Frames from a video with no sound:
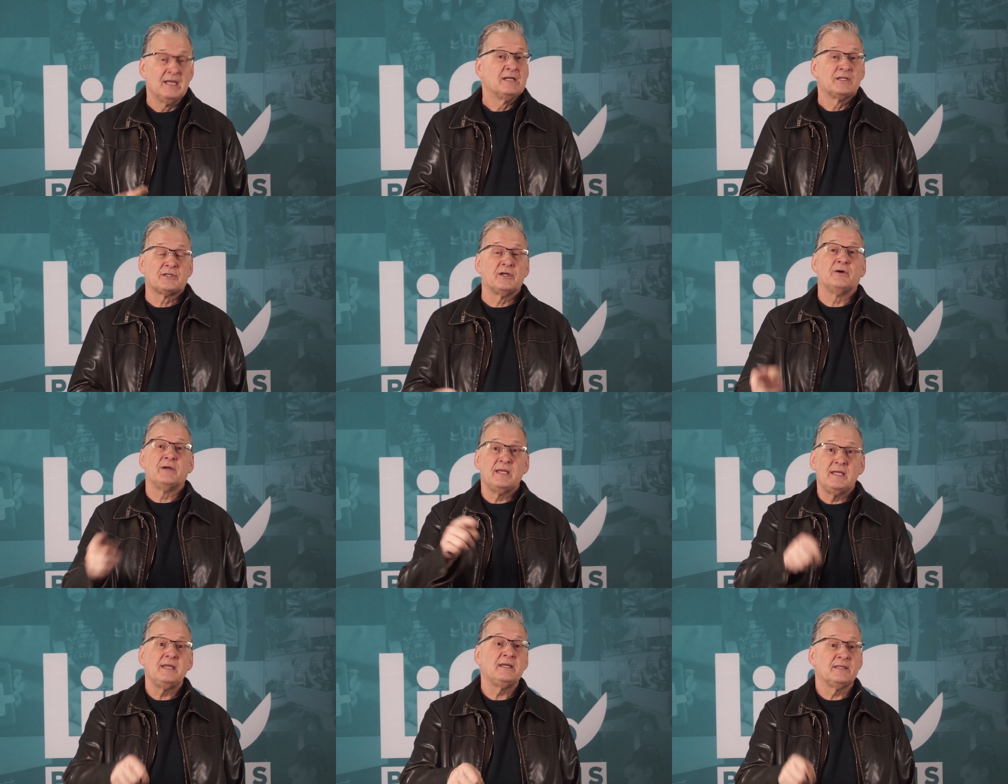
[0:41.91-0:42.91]
So
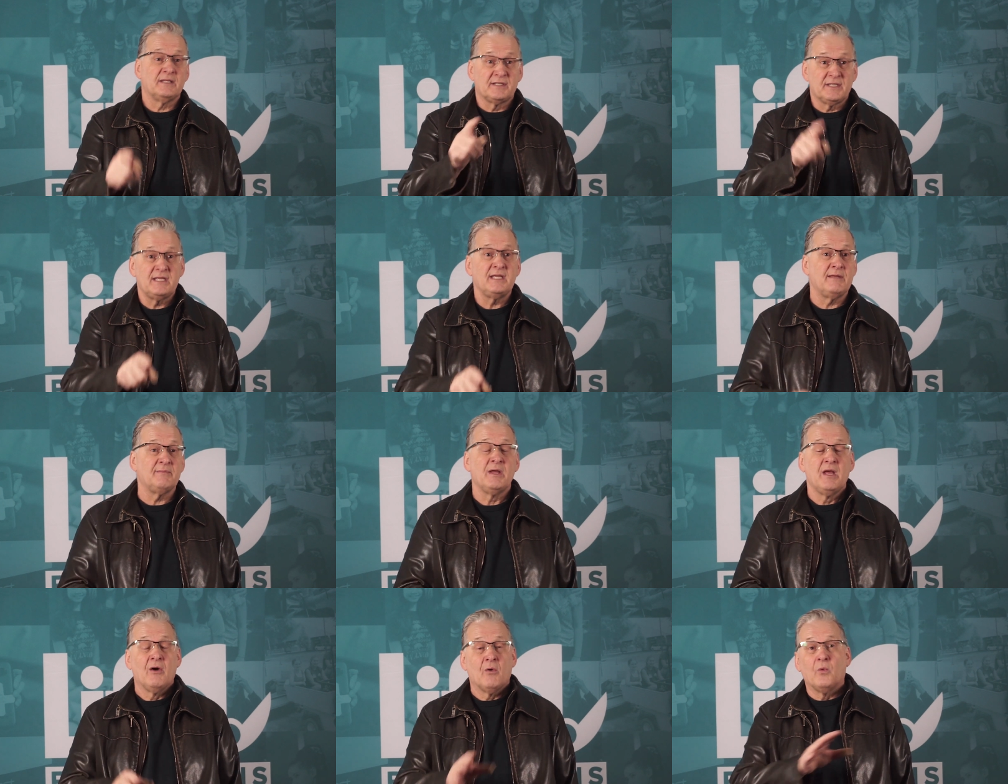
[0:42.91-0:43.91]
he and the team
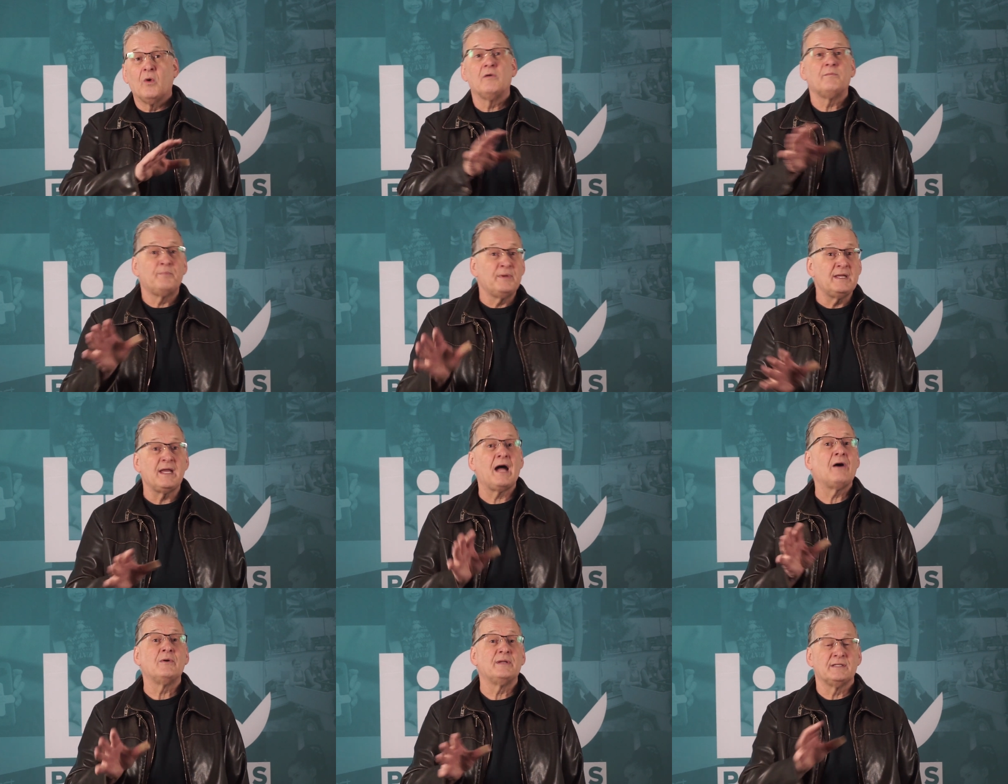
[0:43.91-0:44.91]
won't be
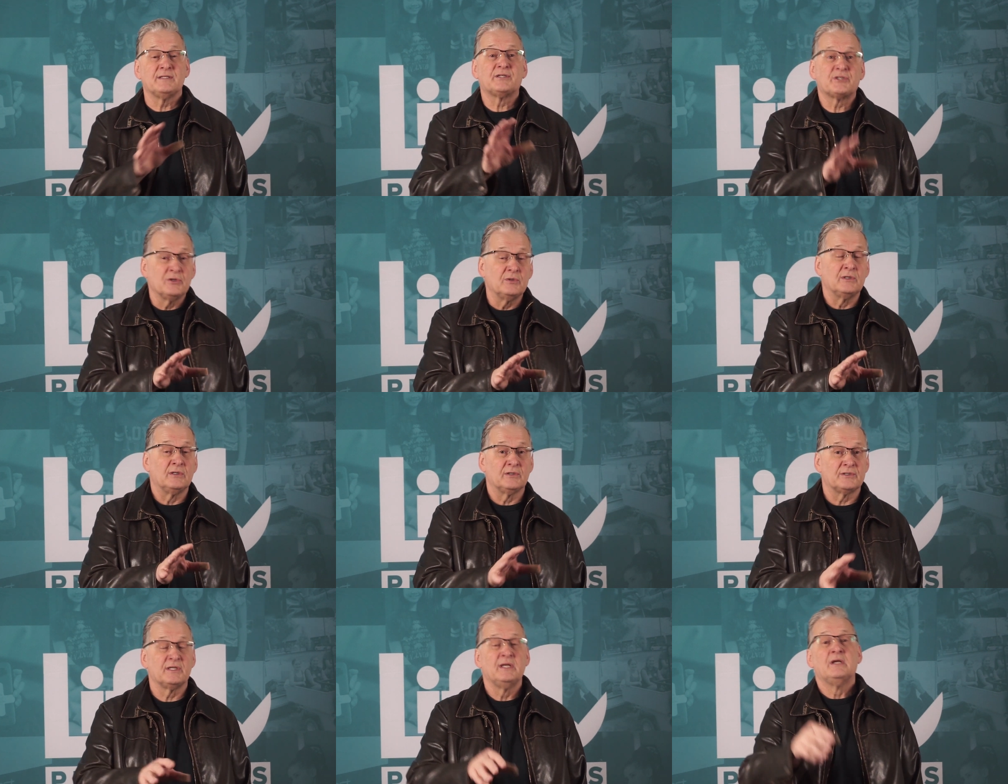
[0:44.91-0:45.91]
out in
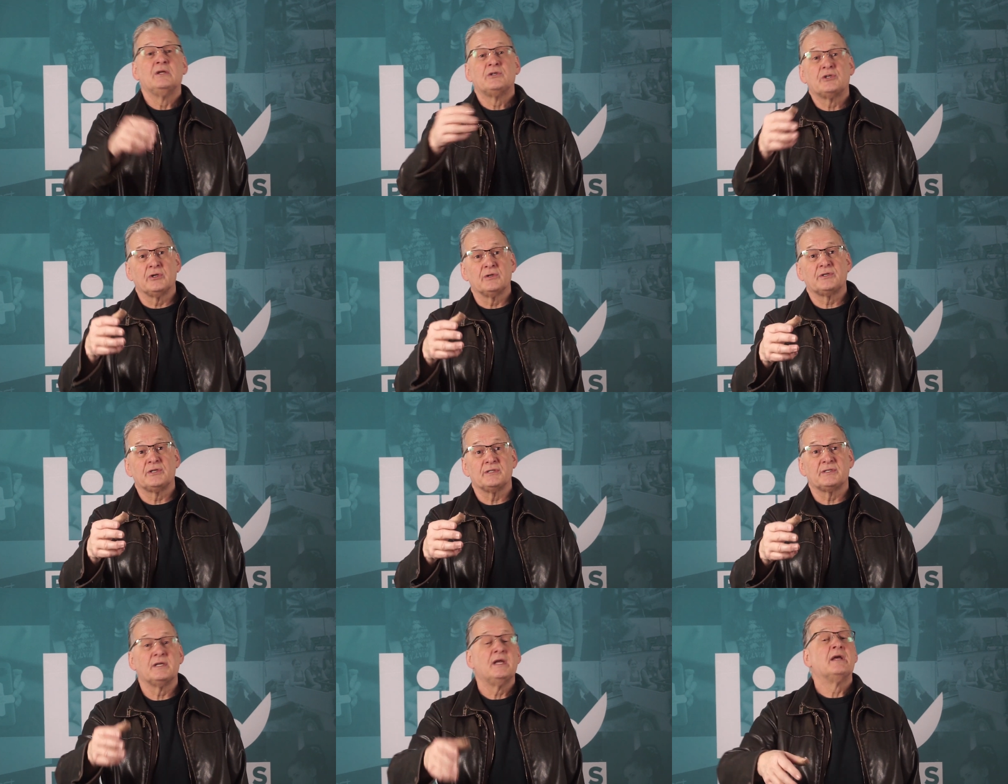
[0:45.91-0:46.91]
schools,
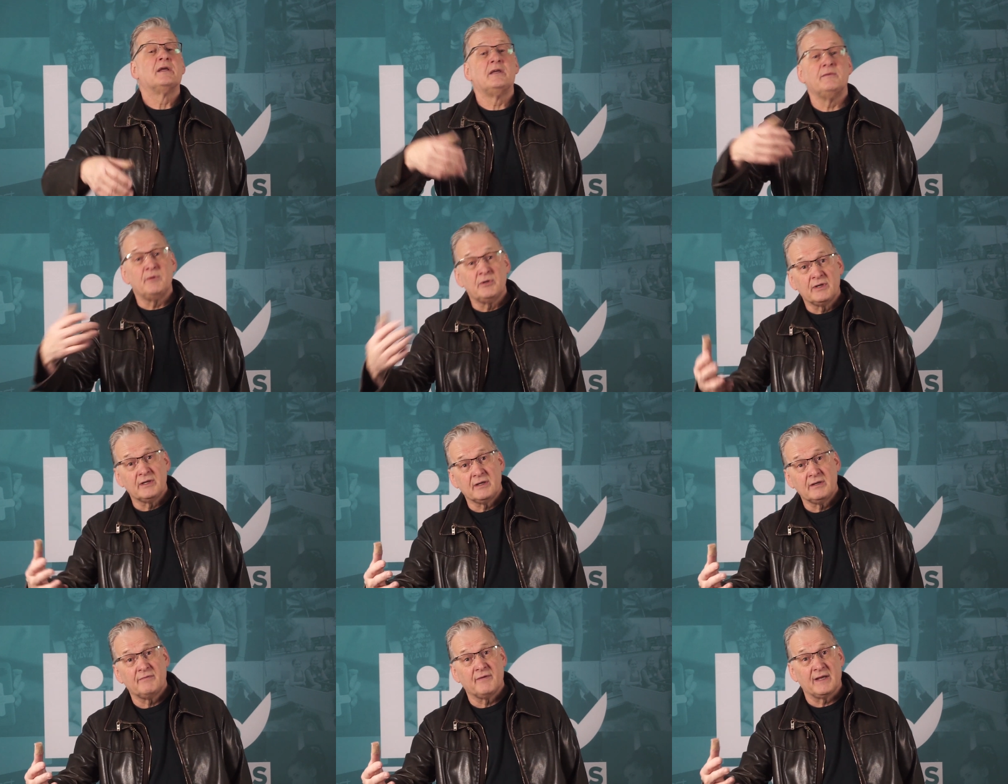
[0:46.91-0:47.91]
churches,
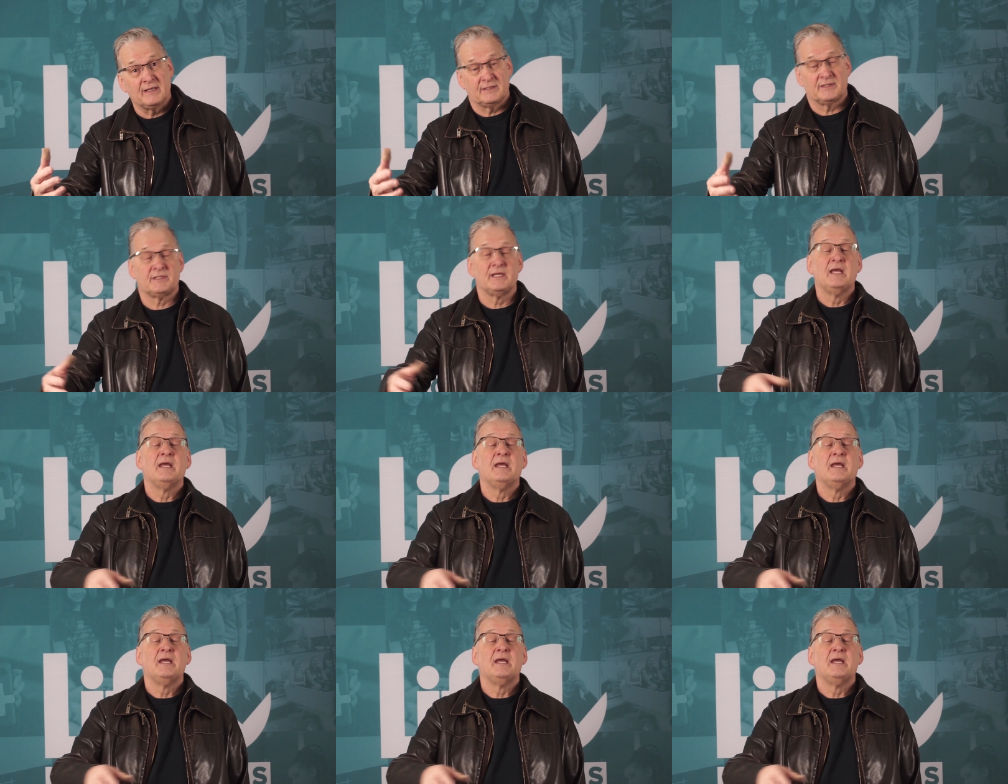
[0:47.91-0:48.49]
community events.